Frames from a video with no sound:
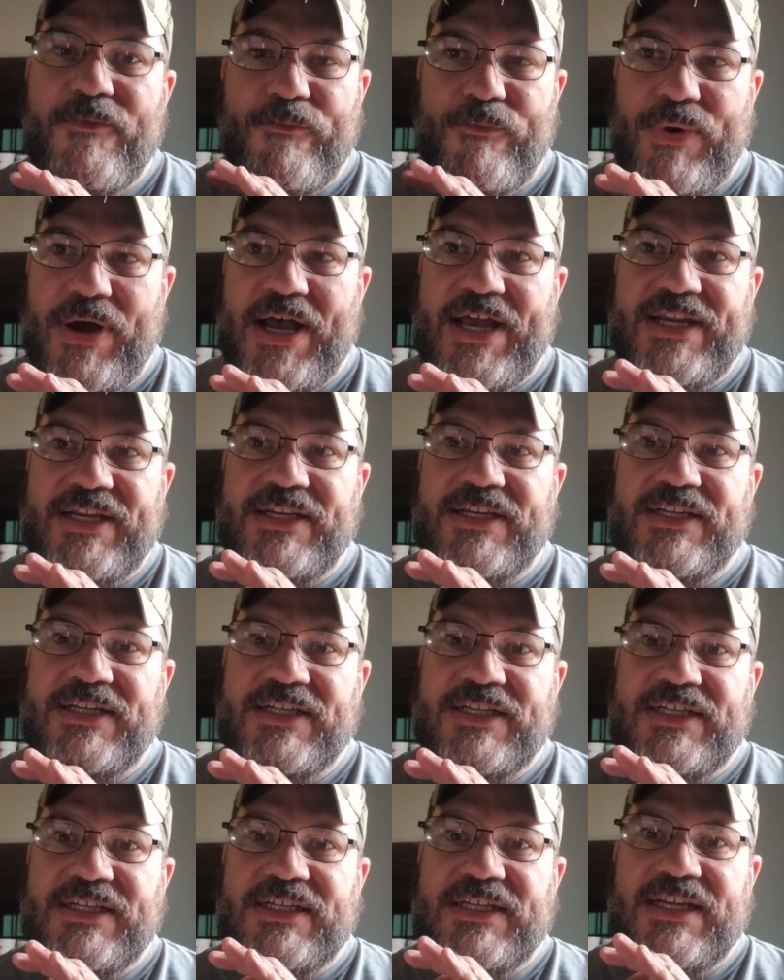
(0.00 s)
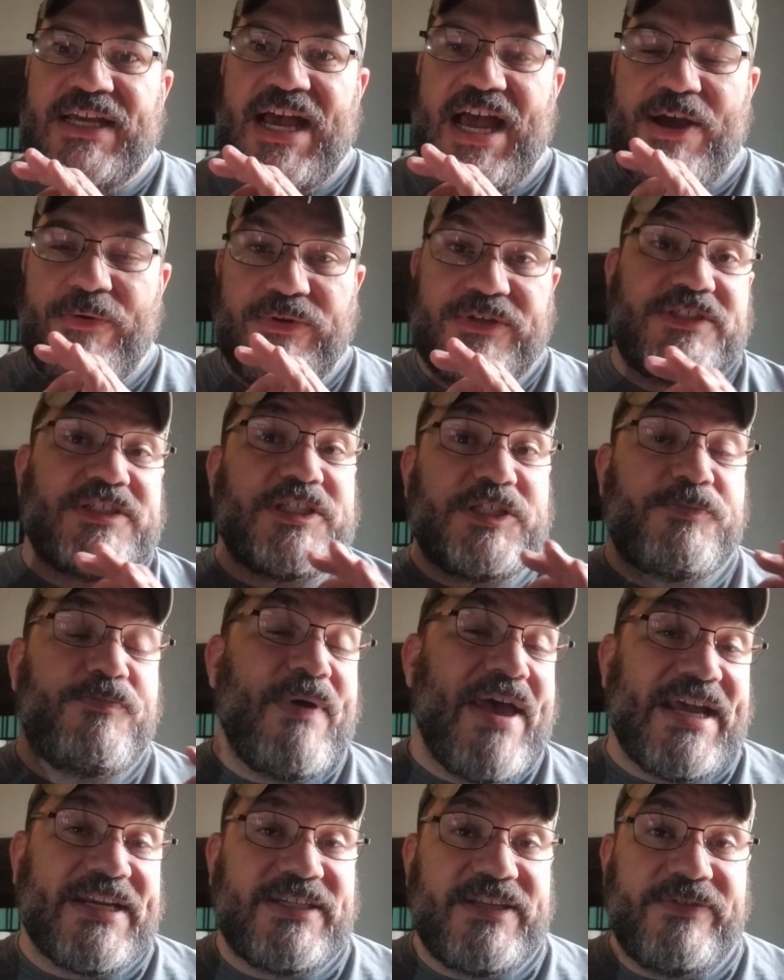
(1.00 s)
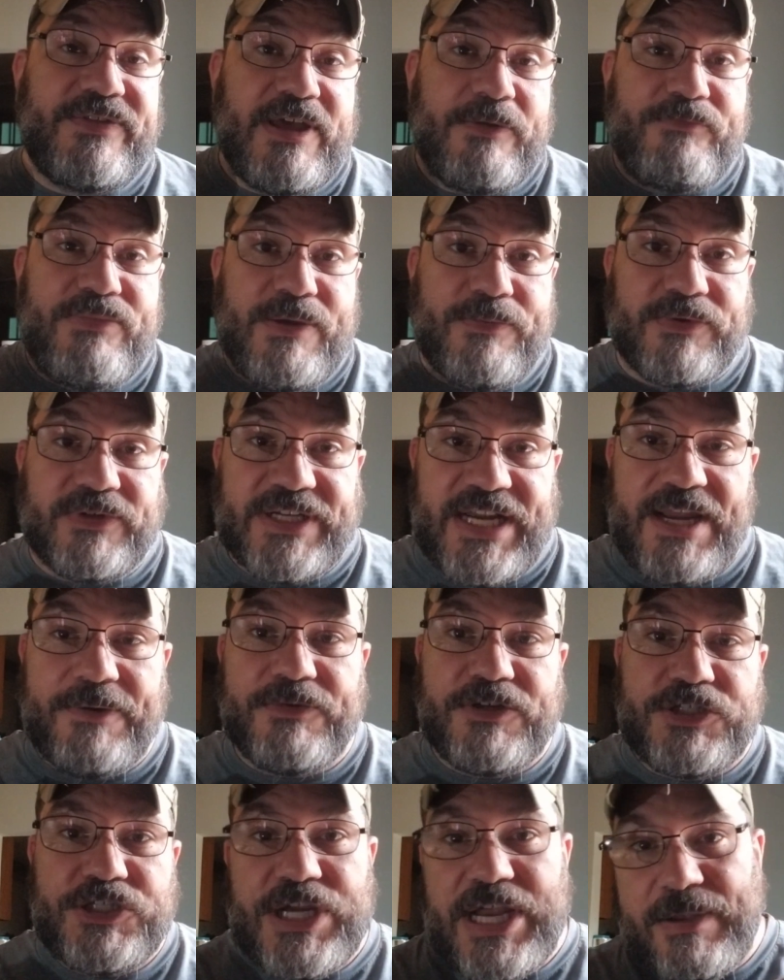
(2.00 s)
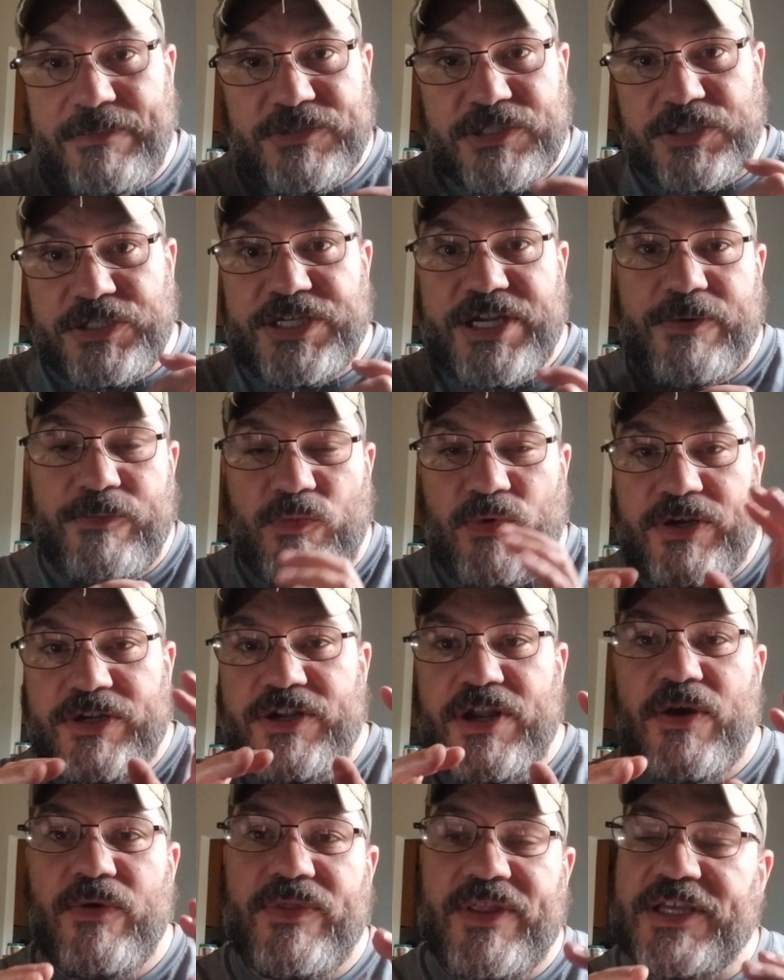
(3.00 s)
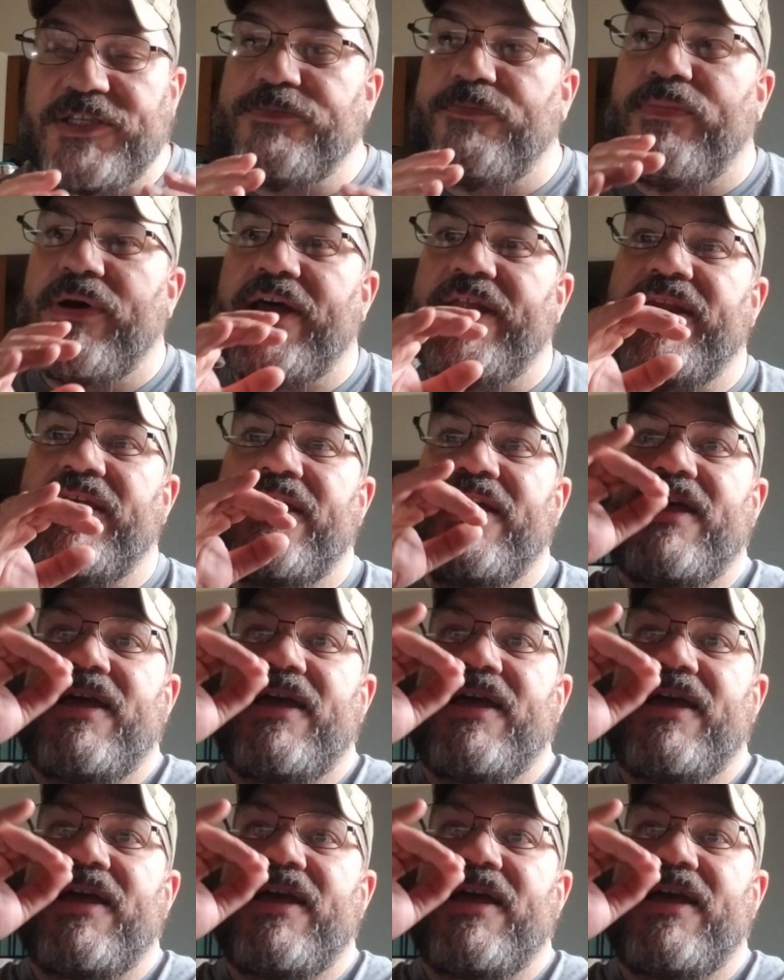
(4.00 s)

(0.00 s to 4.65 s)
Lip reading: but I would suspect that people named James or Jim would know this, but